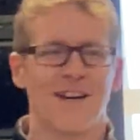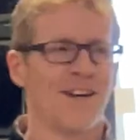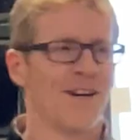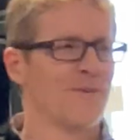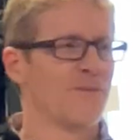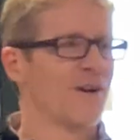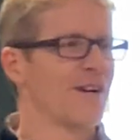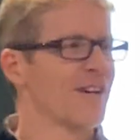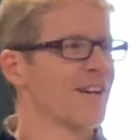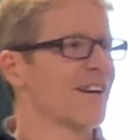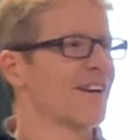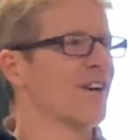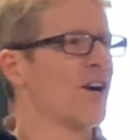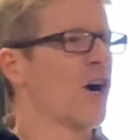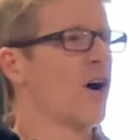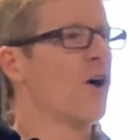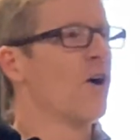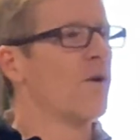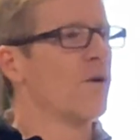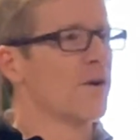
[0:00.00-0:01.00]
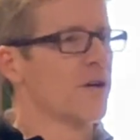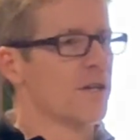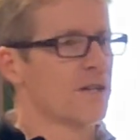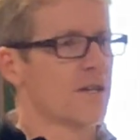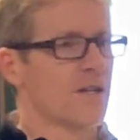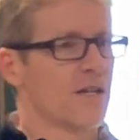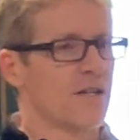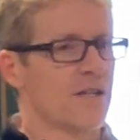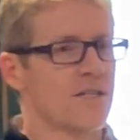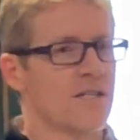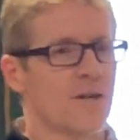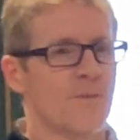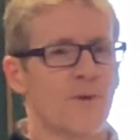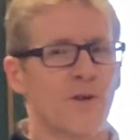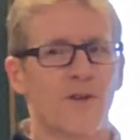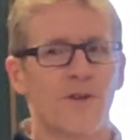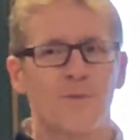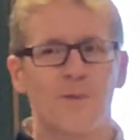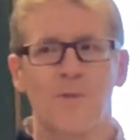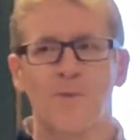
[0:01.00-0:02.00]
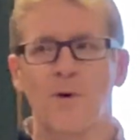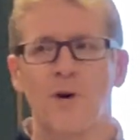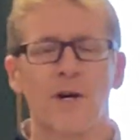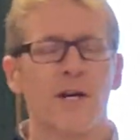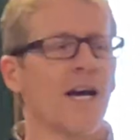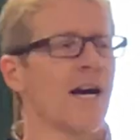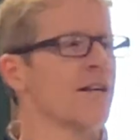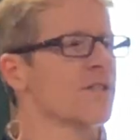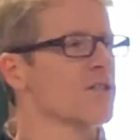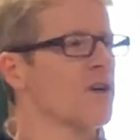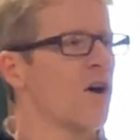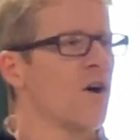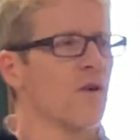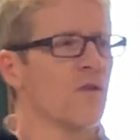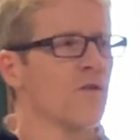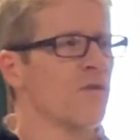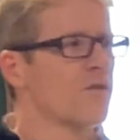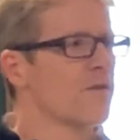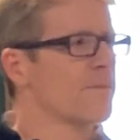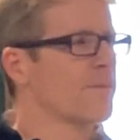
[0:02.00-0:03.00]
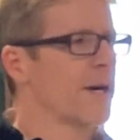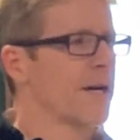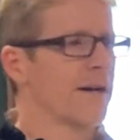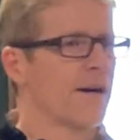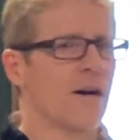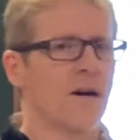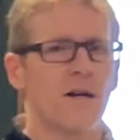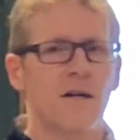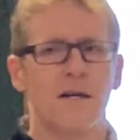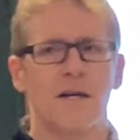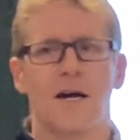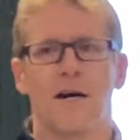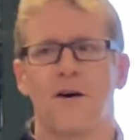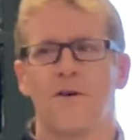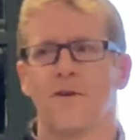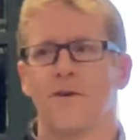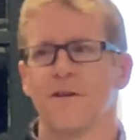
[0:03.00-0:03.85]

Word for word: and I'm like, oh, and can you tell me a little bit more? Yeah, it's all over my yard now.